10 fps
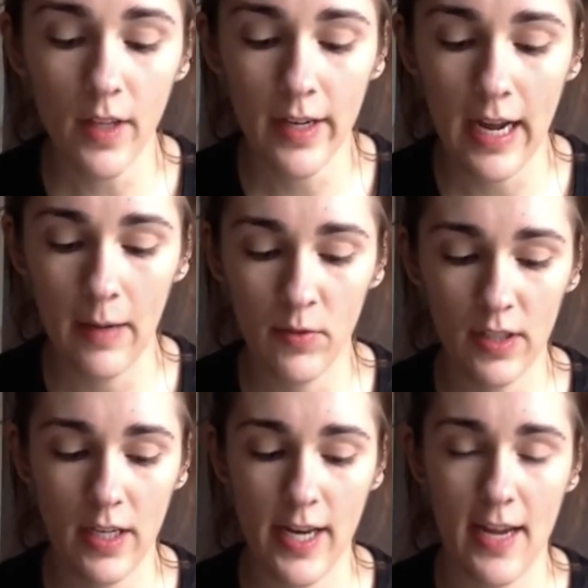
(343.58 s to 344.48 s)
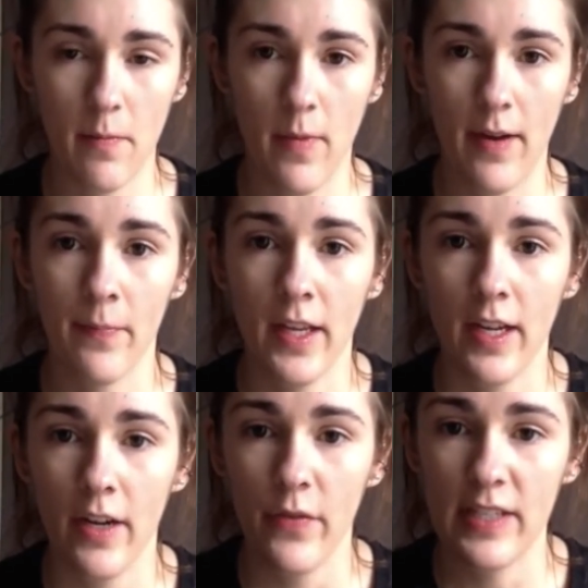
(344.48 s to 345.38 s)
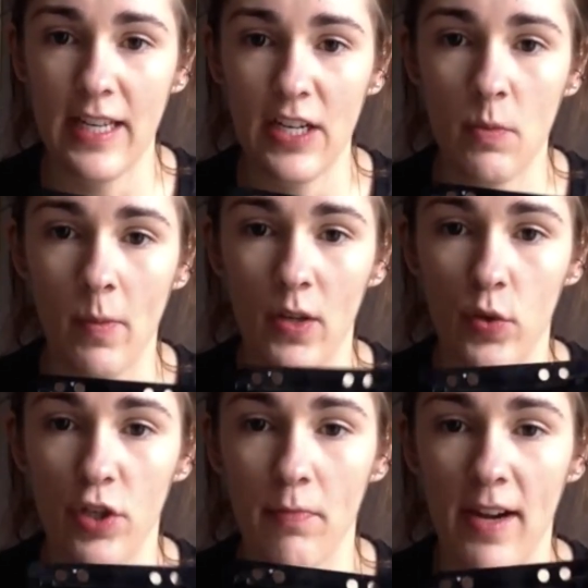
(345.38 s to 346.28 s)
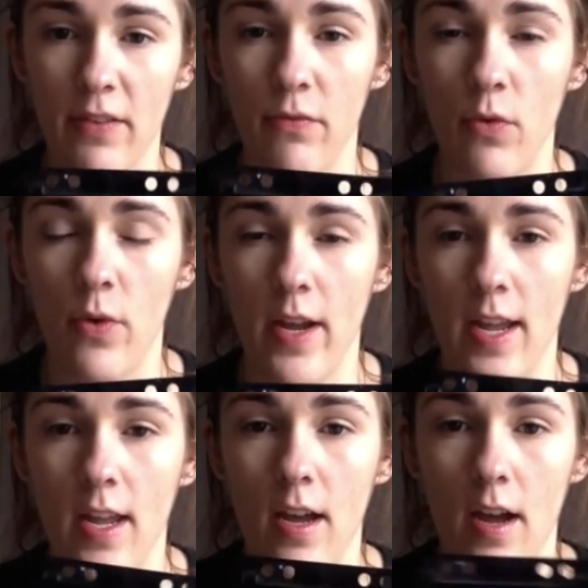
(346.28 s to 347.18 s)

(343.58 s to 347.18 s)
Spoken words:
Now I'm just going to take this is actually my Trish McEvoy